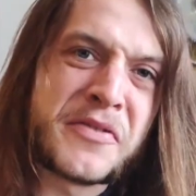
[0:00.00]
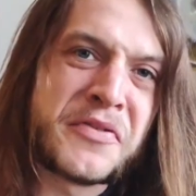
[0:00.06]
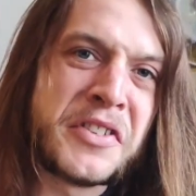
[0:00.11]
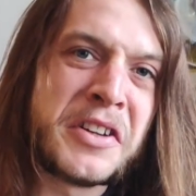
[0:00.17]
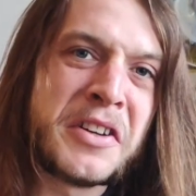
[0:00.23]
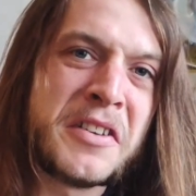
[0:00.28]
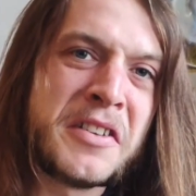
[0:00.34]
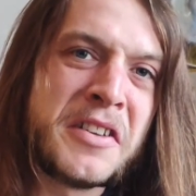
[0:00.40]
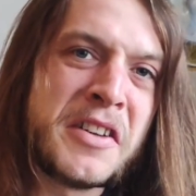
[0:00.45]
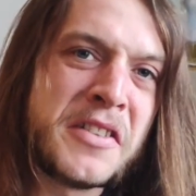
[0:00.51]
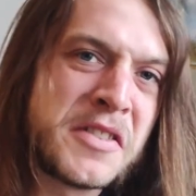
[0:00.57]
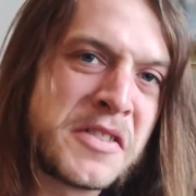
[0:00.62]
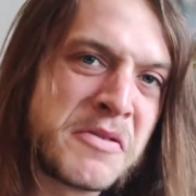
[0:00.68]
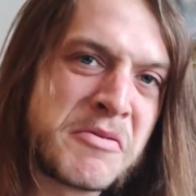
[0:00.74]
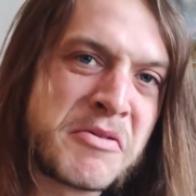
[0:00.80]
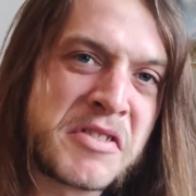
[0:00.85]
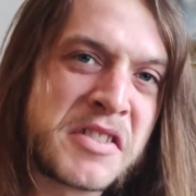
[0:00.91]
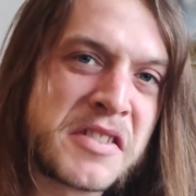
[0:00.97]

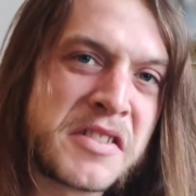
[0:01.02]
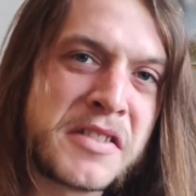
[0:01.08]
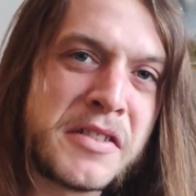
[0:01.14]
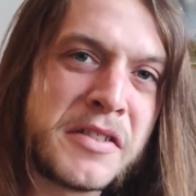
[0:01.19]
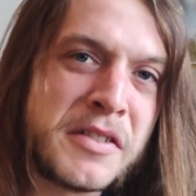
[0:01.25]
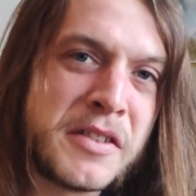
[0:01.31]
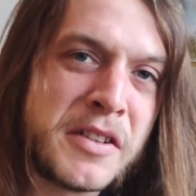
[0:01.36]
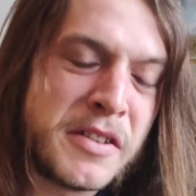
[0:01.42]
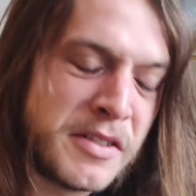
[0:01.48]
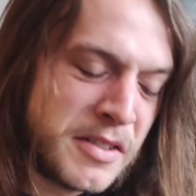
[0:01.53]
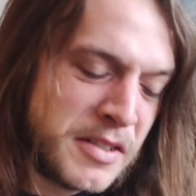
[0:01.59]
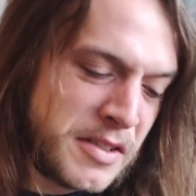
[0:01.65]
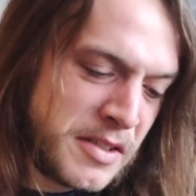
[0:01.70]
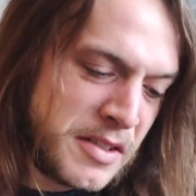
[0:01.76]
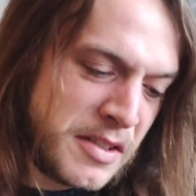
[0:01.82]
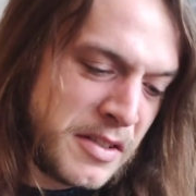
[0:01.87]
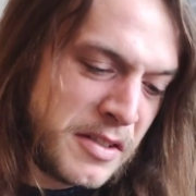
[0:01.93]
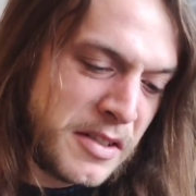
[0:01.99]
fingernails, which is still
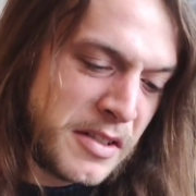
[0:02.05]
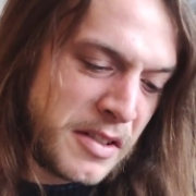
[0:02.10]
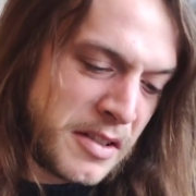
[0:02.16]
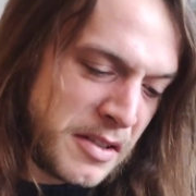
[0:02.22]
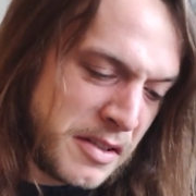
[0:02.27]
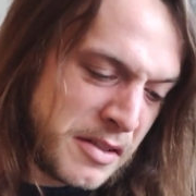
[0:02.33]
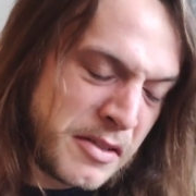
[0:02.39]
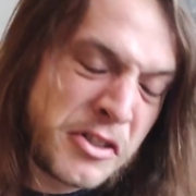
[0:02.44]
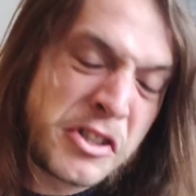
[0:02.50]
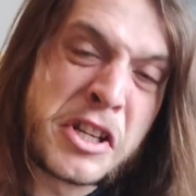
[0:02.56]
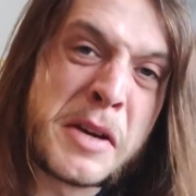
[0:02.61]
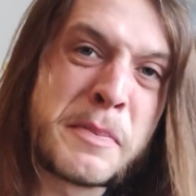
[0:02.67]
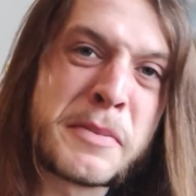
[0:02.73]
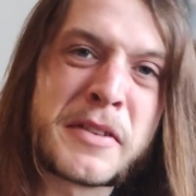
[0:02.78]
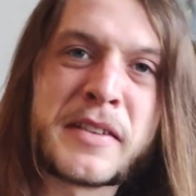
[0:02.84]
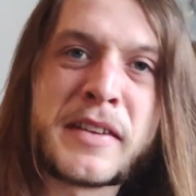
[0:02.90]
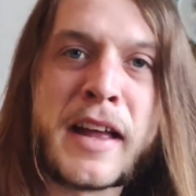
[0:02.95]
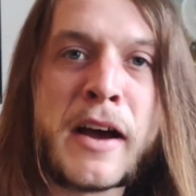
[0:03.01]
all
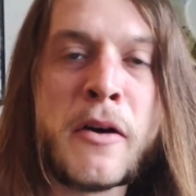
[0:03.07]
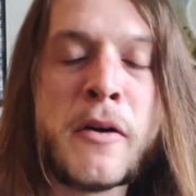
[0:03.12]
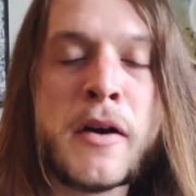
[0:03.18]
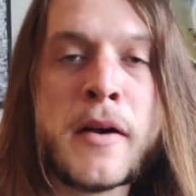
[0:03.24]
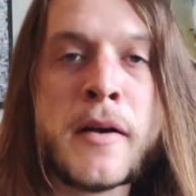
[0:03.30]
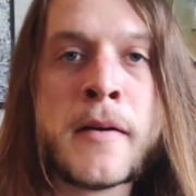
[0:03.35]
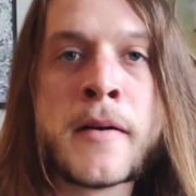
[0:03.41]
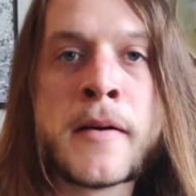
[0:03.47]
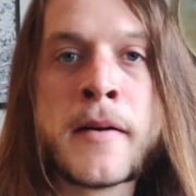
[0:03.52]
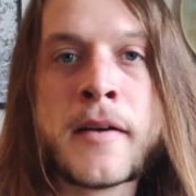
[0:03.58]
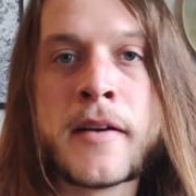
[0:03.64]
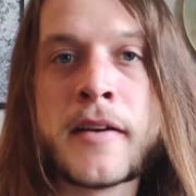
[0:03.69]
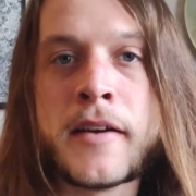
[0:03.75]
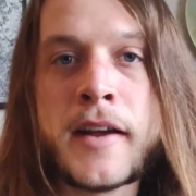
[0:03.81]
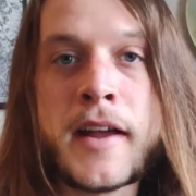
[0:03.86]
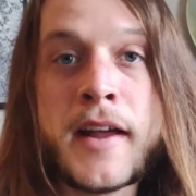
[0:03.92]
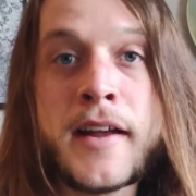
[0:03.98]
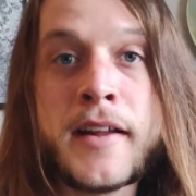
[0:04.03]
chipped now,
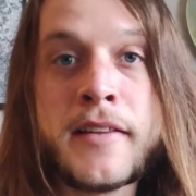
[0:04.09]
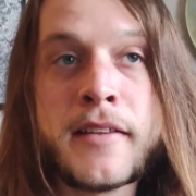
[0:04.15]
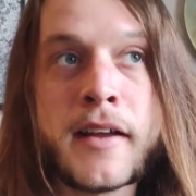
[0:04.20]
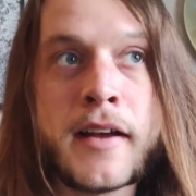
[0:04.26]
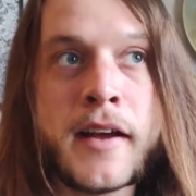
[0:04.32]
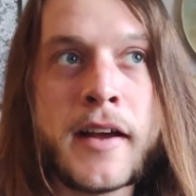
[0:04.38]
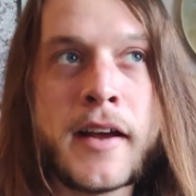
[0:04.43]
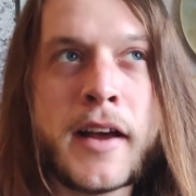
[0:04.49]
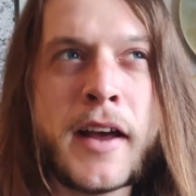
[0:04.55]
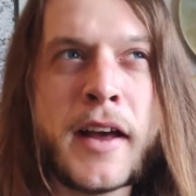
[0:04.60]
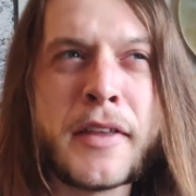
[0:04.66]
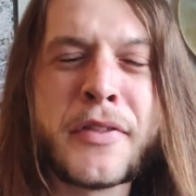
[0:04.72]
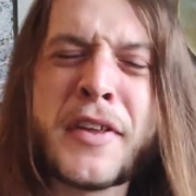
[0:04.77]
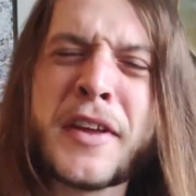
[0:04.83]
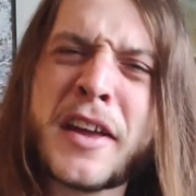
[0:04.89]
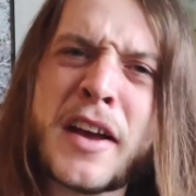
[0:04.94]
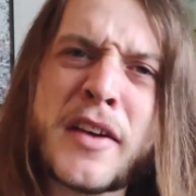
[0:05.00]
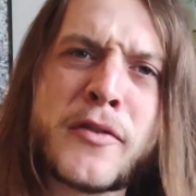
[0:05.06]
and I
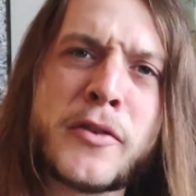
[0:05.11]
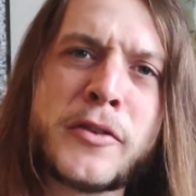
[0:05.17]
think I've